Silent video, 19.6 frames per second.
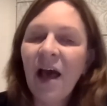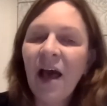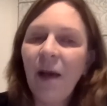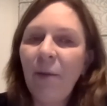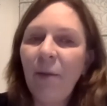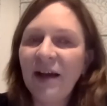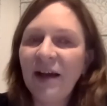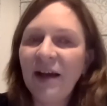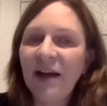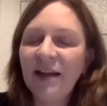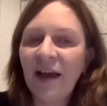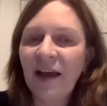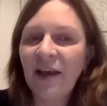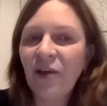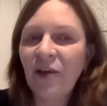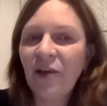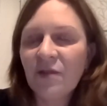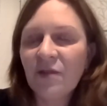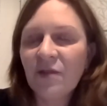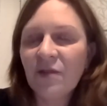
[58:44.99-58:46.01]
but I
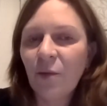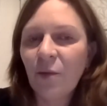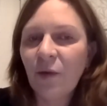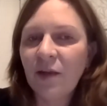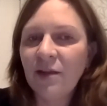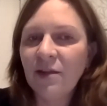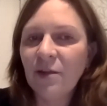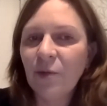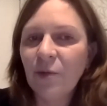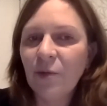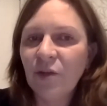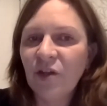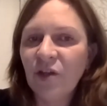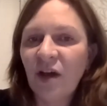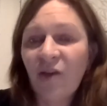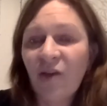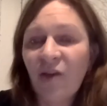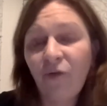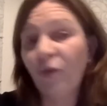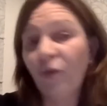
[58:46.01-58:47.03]
use the ones which
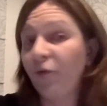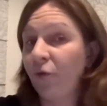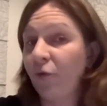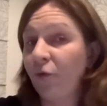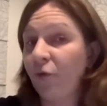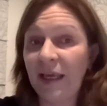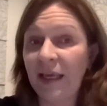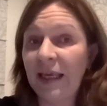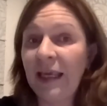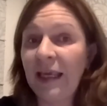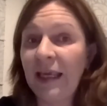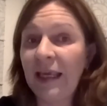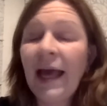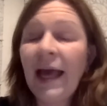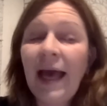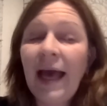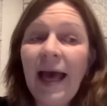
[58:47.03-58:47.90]
are for free.